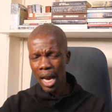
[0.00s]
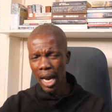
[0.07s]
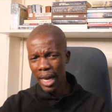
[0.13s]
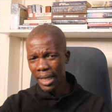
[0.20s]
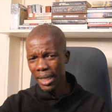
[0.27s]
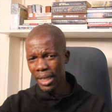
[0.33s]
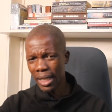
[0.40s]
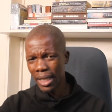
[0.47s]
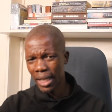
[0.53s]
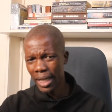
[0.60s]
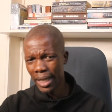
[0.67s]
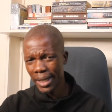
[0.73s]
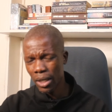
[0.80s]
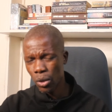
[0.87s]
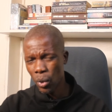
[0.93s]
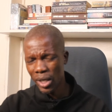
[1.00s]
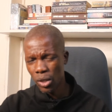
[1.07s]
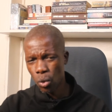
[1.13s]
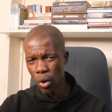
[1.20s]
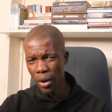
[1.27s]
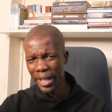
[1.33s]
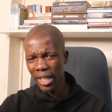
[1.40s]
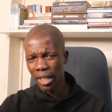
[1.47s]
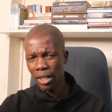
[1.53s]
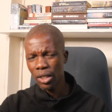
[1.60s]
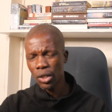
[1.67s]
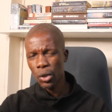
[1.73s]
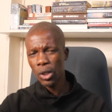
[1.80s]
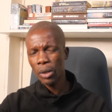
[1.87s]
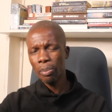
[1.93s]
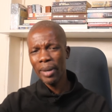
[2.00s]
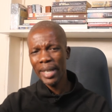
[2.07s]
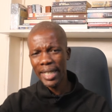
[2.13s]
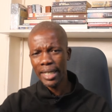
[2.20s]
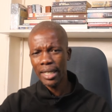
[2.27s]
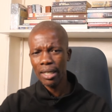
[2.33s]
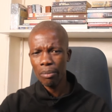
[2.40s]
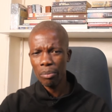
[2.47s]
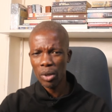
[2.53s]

I stated that it was going to split